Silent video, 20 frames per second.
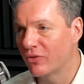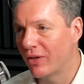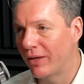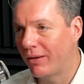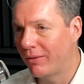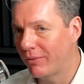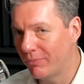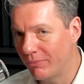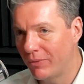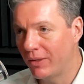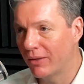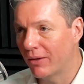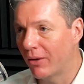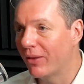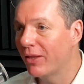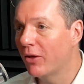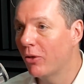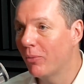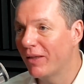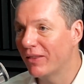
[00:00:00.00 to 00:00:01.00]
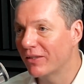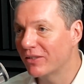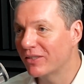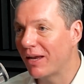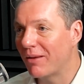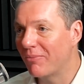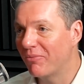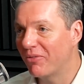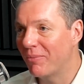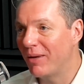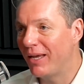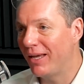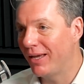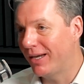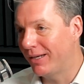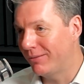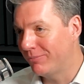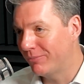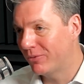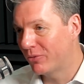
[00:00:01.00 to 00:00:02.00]
A little bit the same for me.
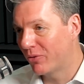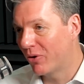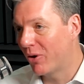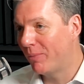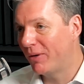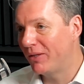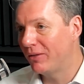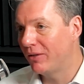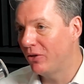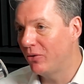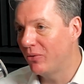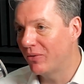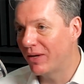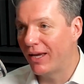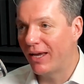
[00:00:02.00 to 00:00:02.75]
I grew up in the UK,